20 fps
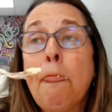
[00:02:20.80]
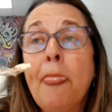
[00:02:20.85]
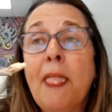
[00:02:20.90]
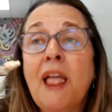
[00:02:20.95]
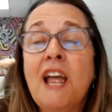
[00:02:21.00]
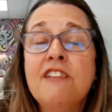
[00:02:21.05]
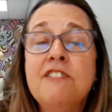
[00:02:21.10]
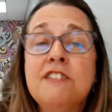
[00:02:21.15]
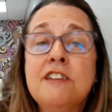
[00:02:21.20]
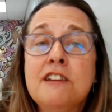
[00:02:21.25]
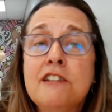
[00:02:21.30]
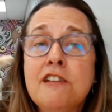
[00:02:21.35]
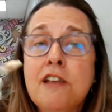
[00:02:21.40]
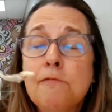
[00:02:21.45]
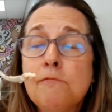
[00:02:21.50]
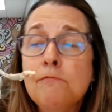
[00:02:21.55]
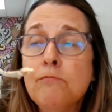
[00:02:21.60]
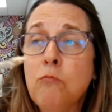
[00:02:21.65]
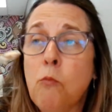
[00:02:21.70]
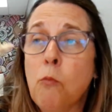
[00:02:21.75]
And then I
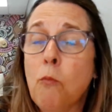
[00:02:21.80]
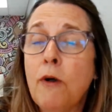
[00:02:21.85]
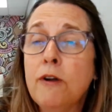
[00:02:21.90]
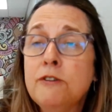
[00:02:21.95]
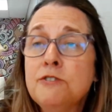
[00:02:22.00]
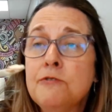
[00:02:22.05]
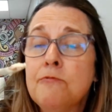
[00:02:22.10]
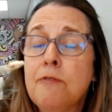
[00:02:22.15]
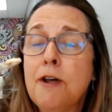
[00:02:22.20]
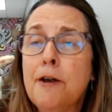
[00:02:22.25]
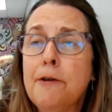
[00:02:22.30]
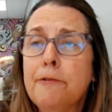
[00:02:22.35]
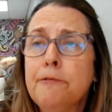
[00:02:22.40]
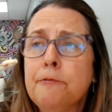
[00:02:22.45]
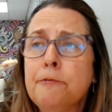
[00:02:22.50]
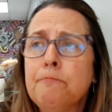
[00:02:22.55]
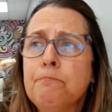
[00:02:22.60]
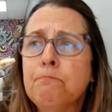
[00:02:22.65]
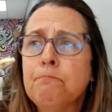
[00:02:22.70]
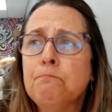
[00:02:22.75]
walked around
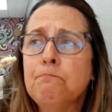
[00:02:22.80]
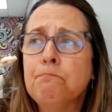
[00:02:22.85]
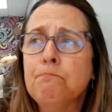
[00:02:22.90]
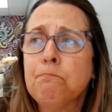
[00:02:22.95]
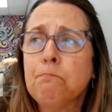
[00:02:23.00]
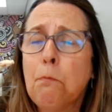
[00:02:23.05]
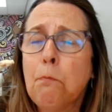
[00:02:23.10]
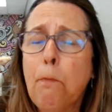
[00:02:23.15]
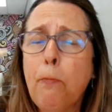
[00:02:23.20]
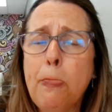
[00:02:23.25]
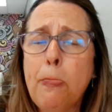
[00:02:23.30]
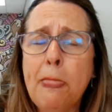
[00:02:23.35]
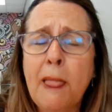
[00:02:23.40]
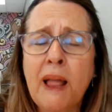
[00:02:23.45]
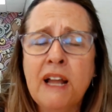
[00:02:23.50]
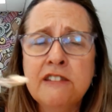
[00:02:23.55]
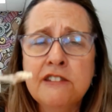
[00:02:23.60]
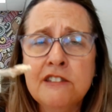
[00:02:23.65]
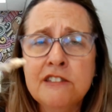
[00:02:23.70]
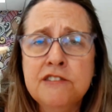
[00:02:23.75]

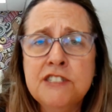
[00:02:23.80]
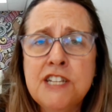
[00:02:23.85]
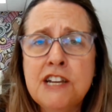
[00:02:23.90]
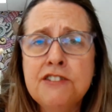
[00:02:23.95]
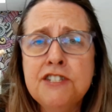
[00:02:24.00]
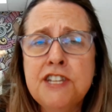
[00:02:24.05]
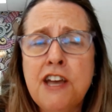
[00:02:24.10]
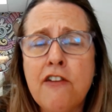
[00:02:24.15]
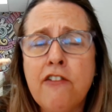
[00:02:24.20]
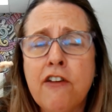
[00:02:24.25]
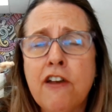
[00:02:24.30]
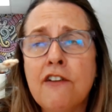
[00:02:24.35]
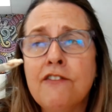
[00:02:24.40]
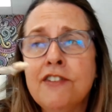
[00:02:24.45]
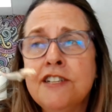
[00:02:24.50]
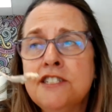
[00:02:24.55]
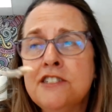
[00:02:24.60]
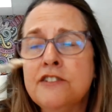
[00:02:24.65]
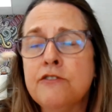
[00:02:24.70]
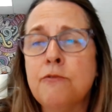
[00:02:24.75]
downtown
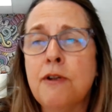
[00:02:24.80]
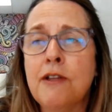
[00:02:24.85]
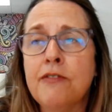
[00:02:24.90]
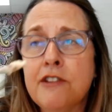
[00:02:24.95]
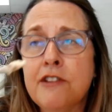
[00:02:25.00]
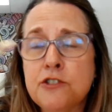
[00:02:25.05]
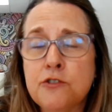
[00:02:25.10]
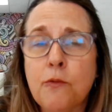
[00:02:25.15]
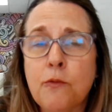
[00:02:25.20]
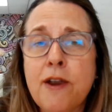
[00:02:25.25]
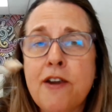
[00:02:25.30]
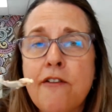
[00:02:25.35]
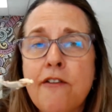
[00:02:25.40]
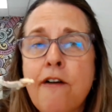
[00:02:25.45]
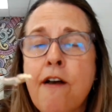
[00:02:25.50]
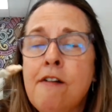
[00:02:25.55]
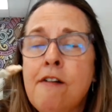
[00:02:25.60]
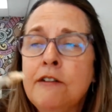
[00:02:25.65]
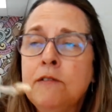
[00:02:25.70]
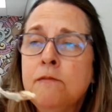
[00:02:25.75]
Covington around the square.
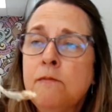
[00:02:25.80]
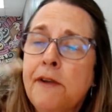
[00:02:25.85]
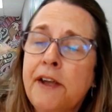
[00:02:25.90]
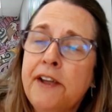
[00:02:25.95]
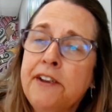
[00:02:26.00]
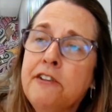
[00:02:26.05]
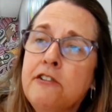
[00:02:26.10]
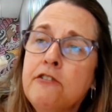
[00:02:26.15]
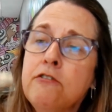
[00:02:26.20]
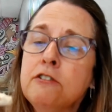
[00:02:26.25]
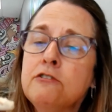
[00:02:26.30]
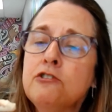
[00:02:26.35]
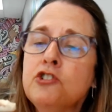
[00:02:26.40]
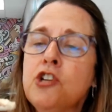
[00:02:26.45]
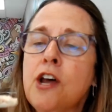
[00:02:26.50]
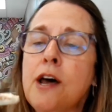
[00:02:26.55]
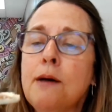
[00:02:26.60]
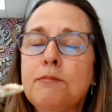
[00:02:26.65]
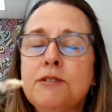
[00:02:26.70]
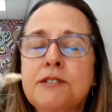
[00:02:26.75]
Had cute little
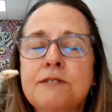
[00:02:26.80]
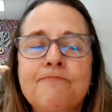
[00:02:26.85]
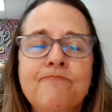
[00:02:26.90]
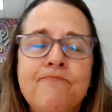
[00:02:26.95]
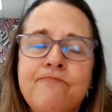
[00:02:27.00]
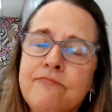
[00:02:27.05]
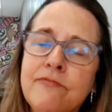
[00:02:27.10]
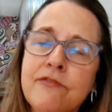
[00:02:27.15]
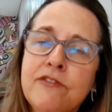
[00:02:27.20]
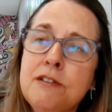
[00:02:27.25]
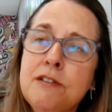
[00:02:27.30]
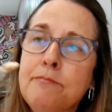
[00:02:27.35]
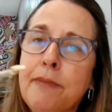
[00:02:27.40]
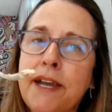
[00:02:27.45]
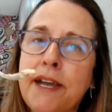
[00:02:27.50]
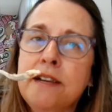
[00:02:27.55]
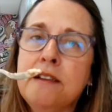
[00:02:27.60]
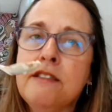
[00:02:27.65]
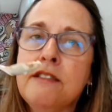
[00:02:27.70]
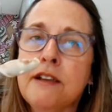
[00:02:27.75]
shops. Didn't buy
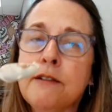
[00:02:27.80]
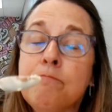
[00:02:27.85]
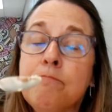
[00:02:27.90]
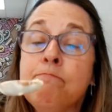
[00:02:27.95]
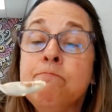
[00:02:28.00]
anything.